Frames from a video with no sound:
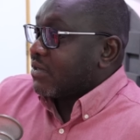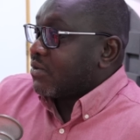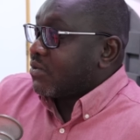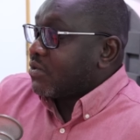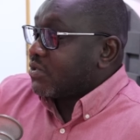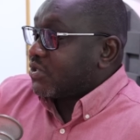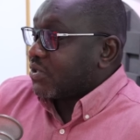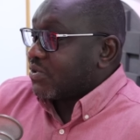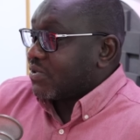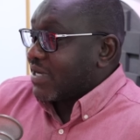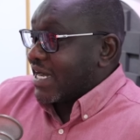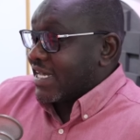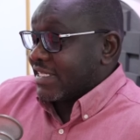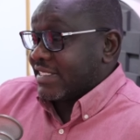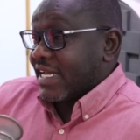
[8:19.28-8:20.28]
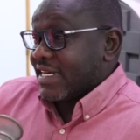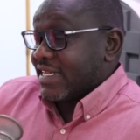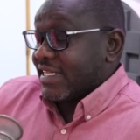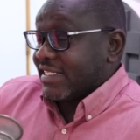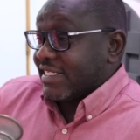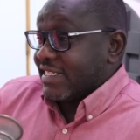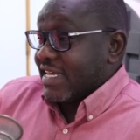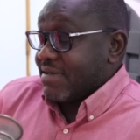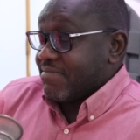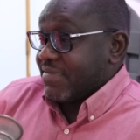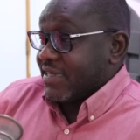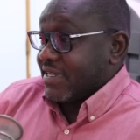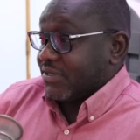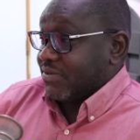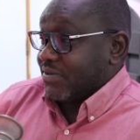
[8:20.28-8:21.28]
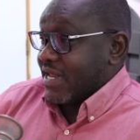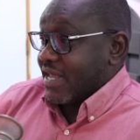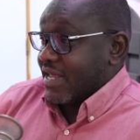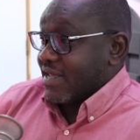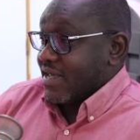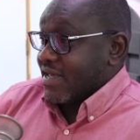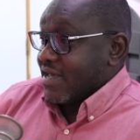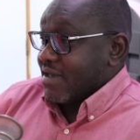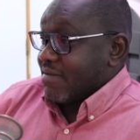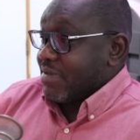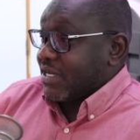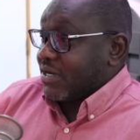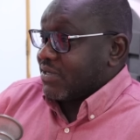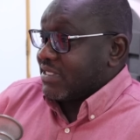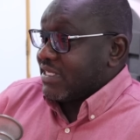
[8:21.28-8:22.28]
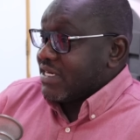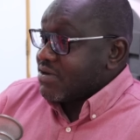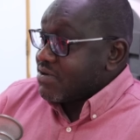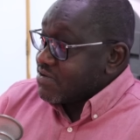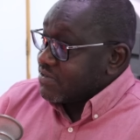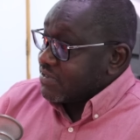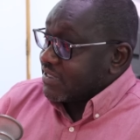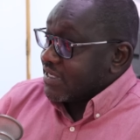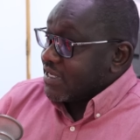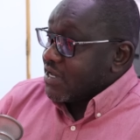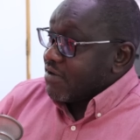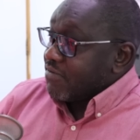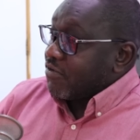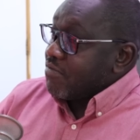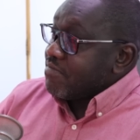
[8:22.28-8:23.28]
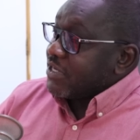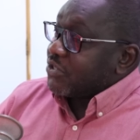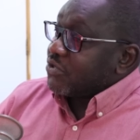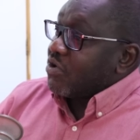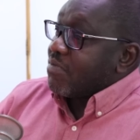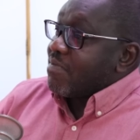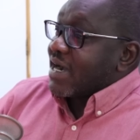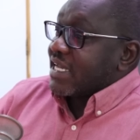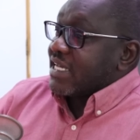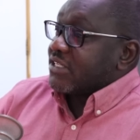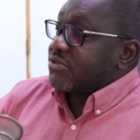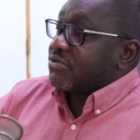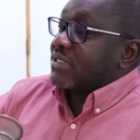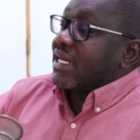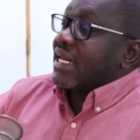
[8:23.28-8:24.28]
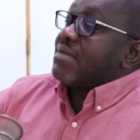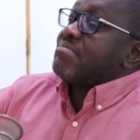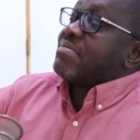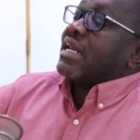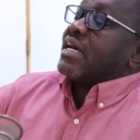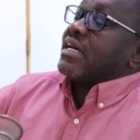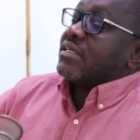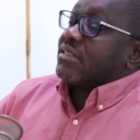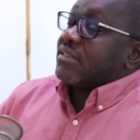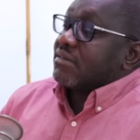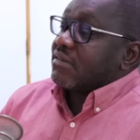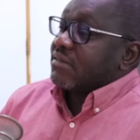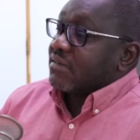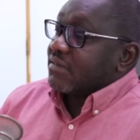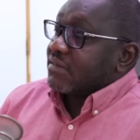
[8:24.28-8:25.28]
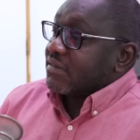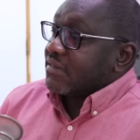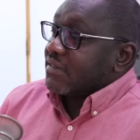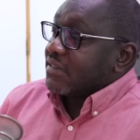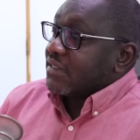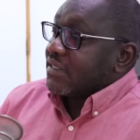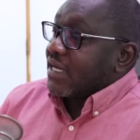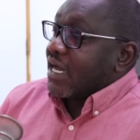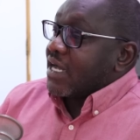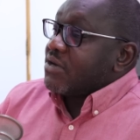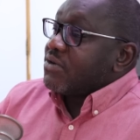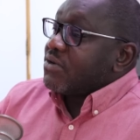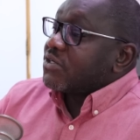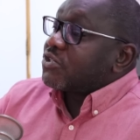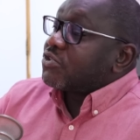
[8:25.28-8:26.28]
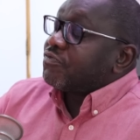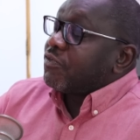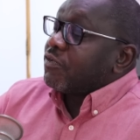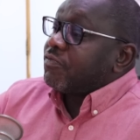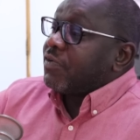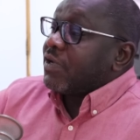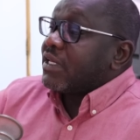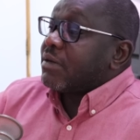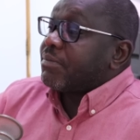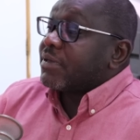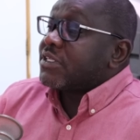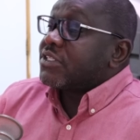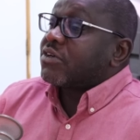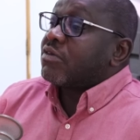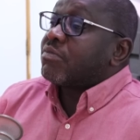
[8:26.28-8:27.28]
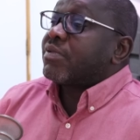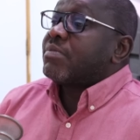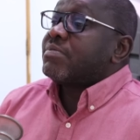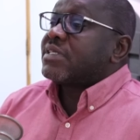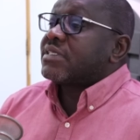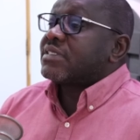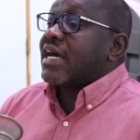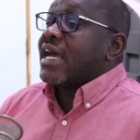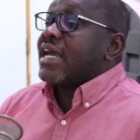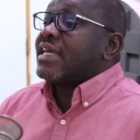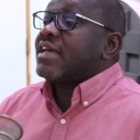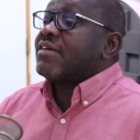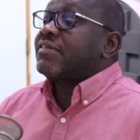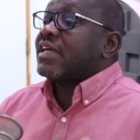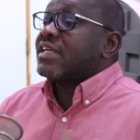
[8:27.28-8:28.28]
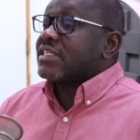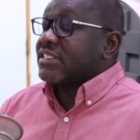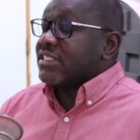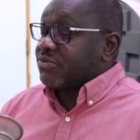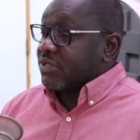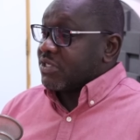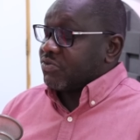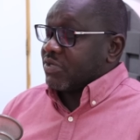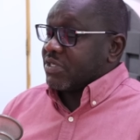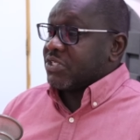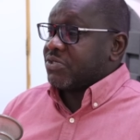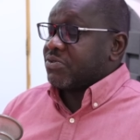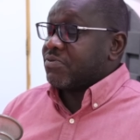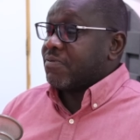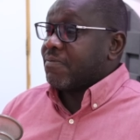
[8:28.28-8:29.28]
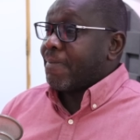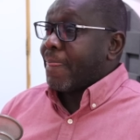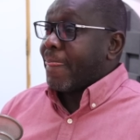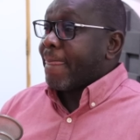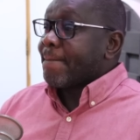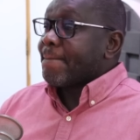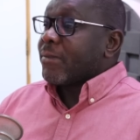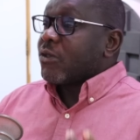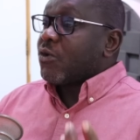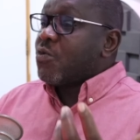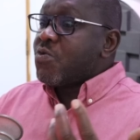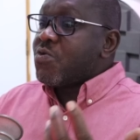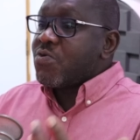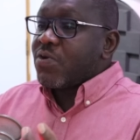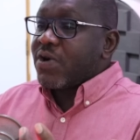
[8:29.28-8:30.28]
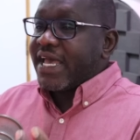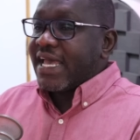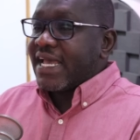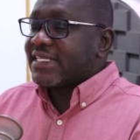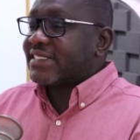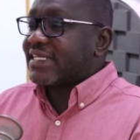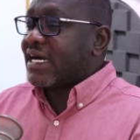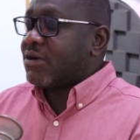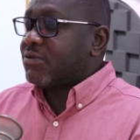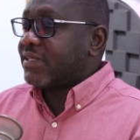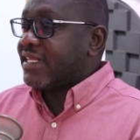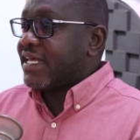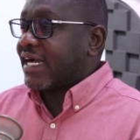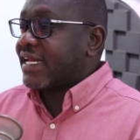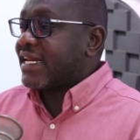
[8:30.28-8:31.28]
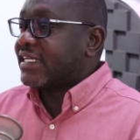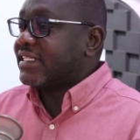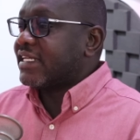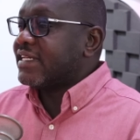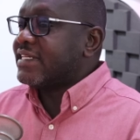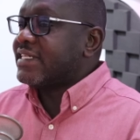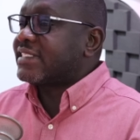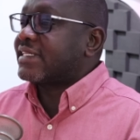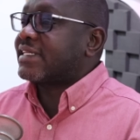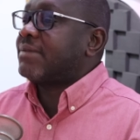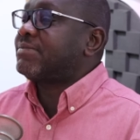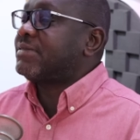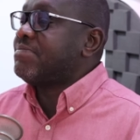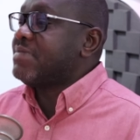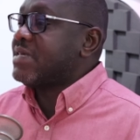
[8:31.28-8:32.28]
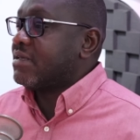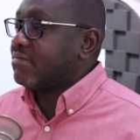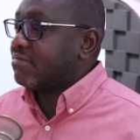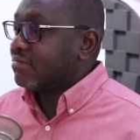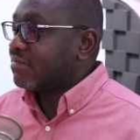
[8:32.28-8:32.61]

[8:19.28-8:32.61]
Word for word: Ruto has done the same thing today because he knows for me to go back into slumberland and not to fulfill the political promises I gave Kenyans in 2022, who else out there can actually disrupt me?